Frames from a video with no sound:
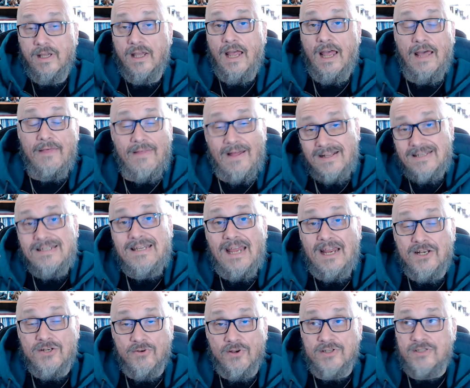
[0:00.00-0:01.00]
And that's
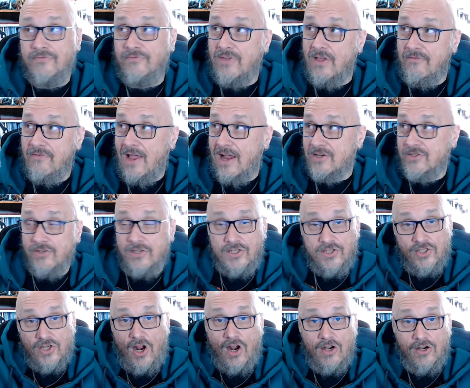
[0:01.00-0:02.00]
dangerous if they've actually
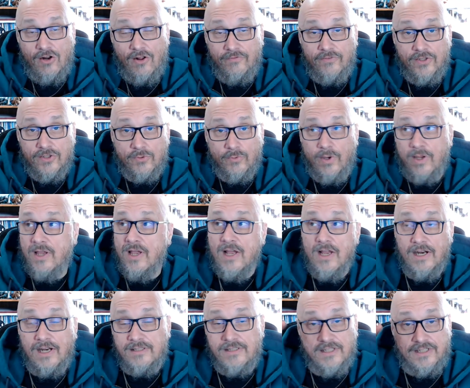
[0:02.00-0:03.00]
shot it off this way,
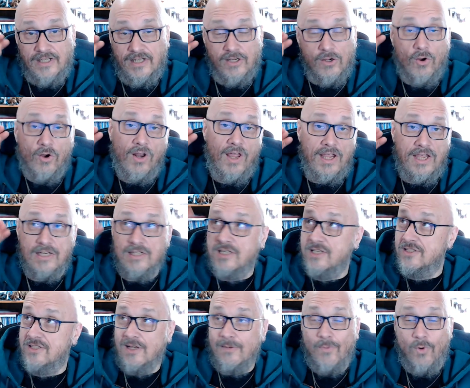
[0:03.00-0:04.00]
because it's going to go like into
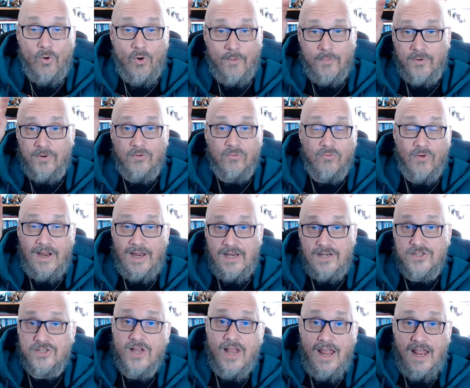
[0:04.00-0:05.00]
suborbital
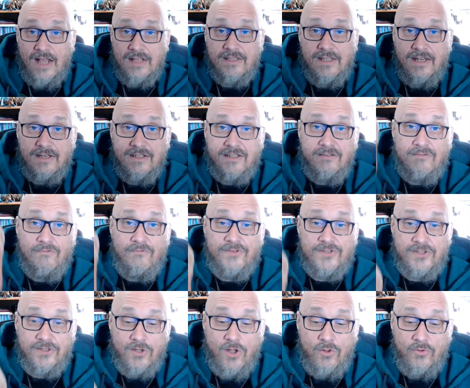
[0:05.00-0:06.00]
range and then
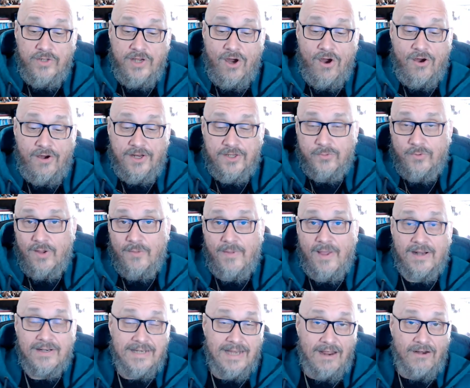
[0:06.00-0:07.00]
slowly arc its way
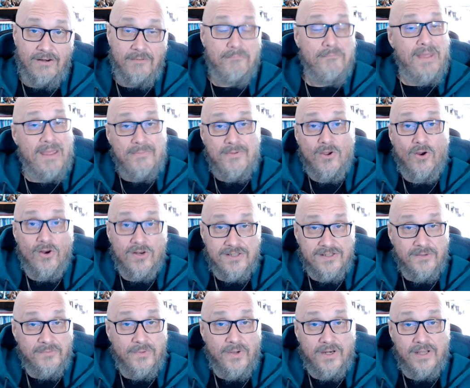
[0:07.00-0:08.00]
back down and maybe hurt
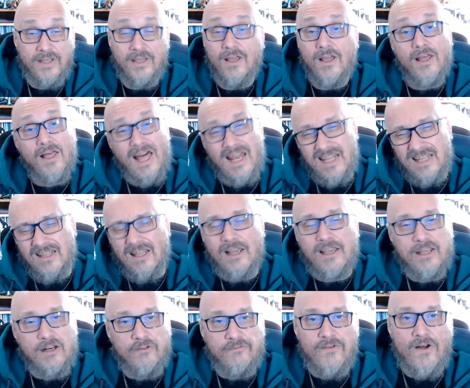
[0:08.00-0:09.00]
somebody. Any luck,
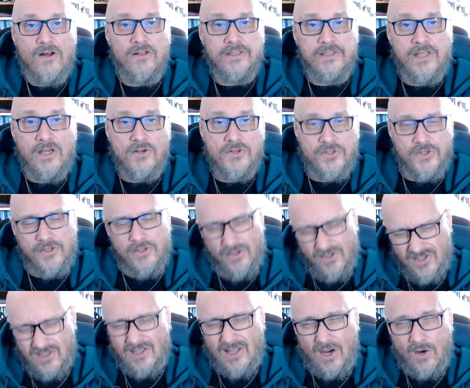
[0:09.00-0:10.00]
it'll fall in the ocean.
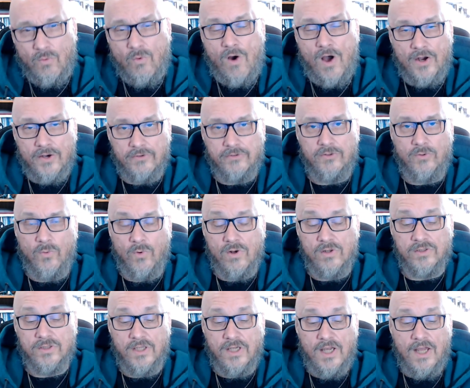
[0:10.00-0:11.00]
There's a lot of water in the world.